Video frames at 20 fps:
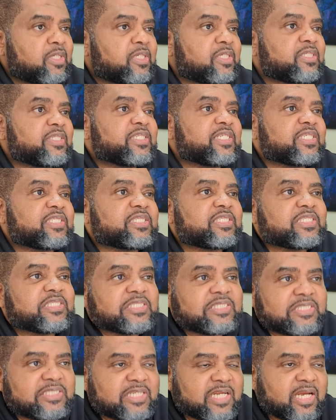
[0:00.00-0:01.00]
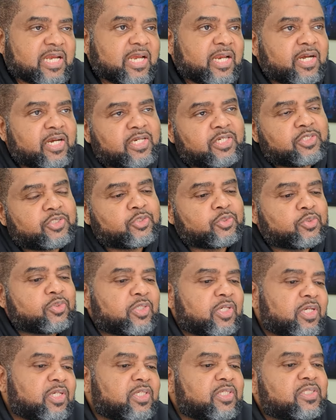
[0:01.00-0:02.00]
The second issue
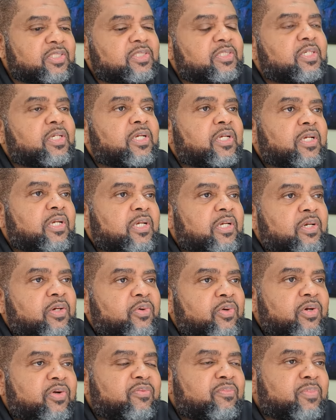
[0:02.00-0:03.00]
is one of